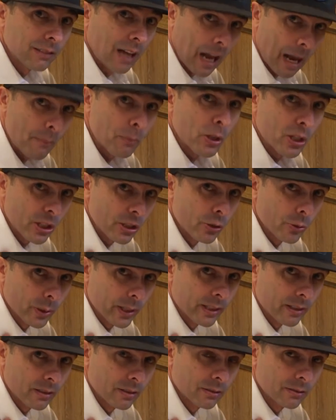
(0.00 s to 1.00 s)
I'm gonna do
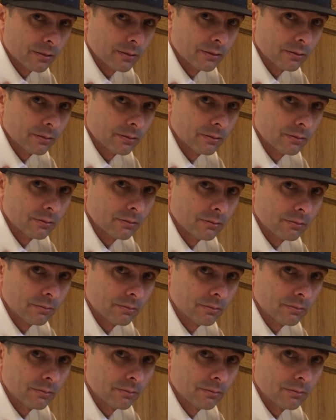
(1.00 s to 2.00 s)
it
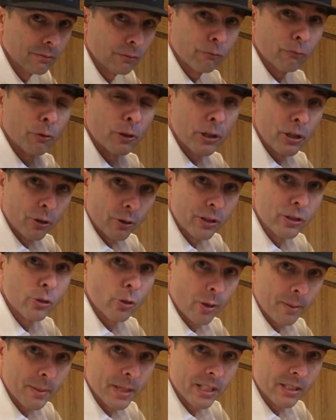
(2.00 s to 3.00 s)
for your
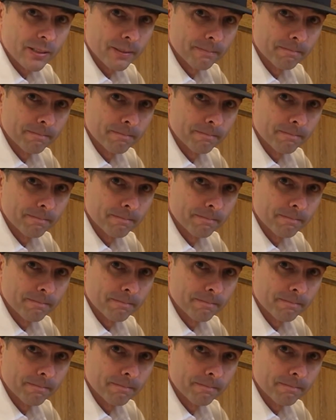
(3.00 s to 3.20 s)
enjoyment.